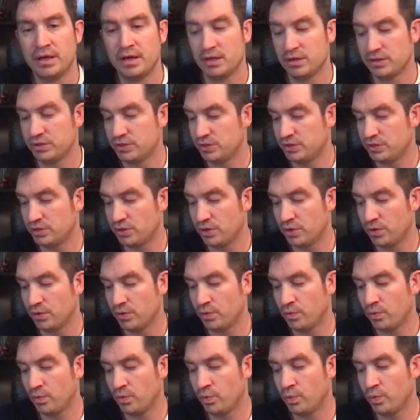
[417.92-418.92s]

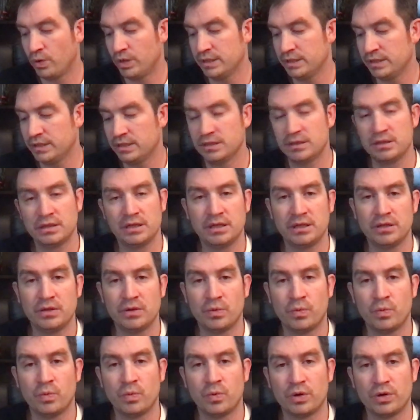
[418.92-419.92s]
So what in the
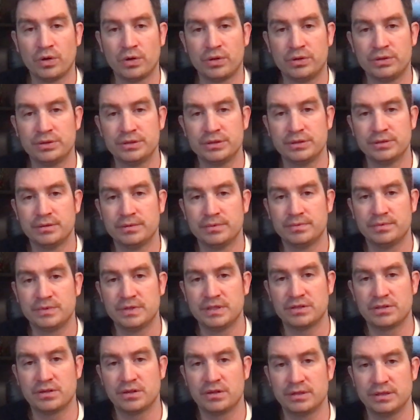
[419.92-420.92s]
world
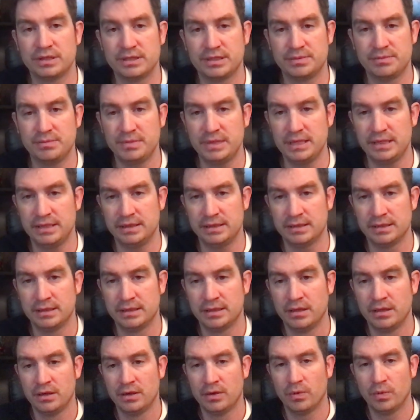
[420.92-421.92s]
does all this mean?
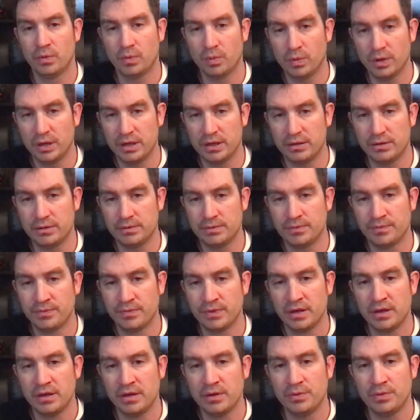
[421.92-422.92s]
Well,
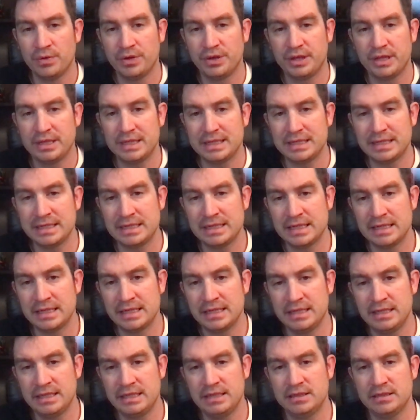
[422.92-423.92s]
within
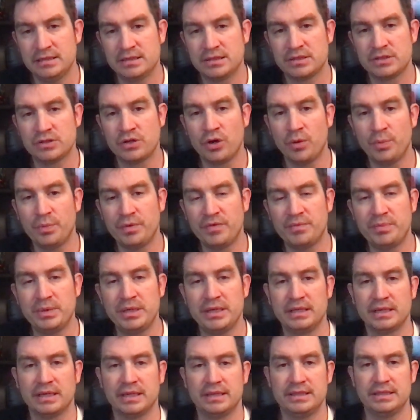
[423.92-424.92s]
the scope of
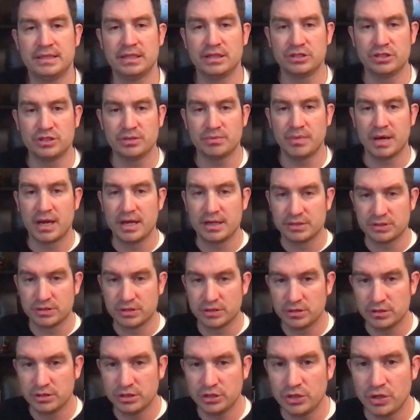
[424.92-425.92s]
being a dungeon
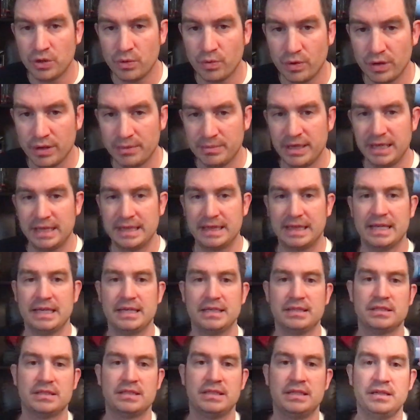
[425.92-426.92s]
master, you don't want to make
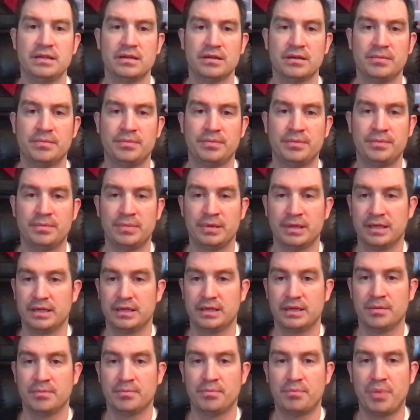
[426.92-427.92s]
things near like
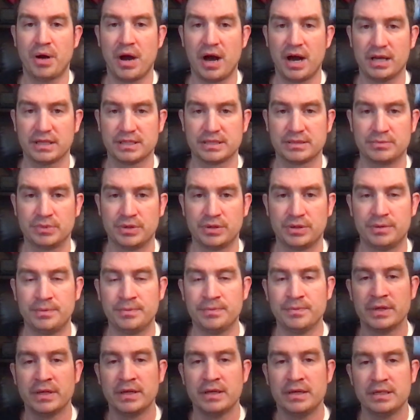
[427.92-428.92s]
impossible,
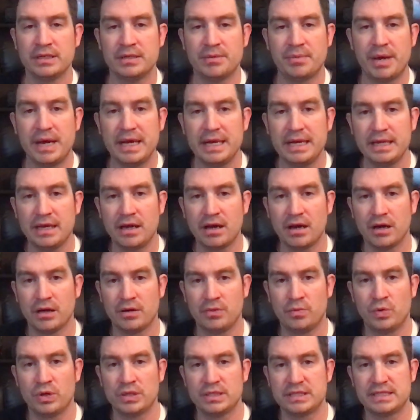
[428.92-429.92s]
depending
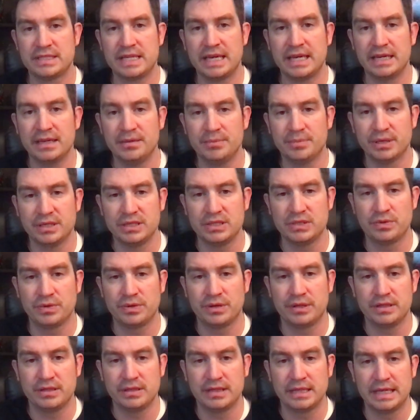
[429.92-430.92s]
on what's taking place
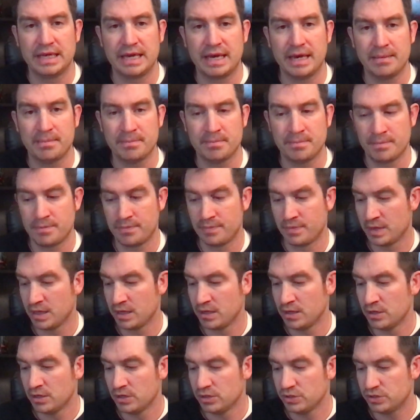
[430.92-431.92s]
within the game.
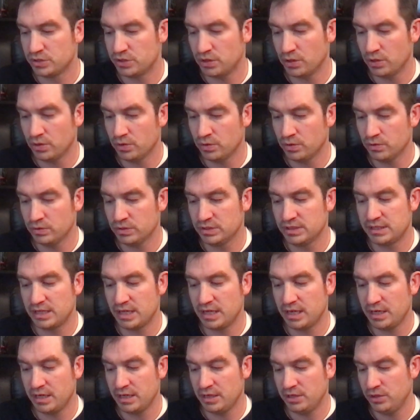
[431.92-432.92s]
So
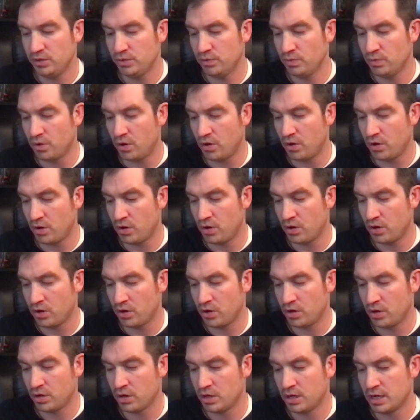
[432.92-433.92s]
say you
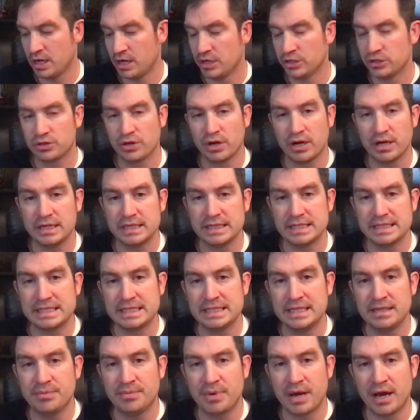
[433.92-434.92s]
are trying to
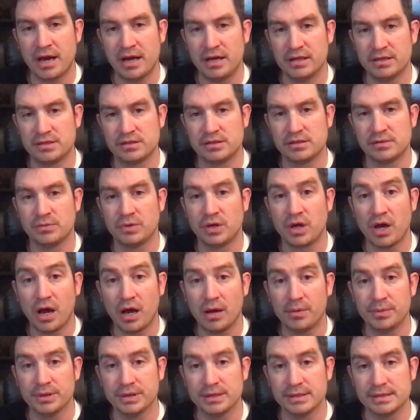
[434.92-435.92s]
sneak past some
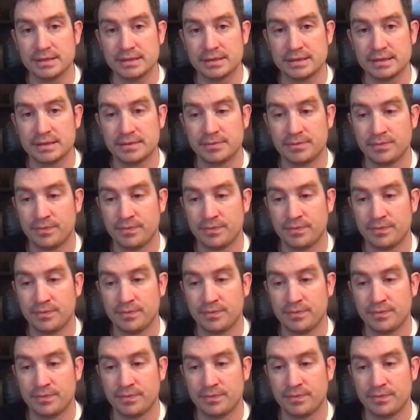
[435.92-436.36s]
goblins.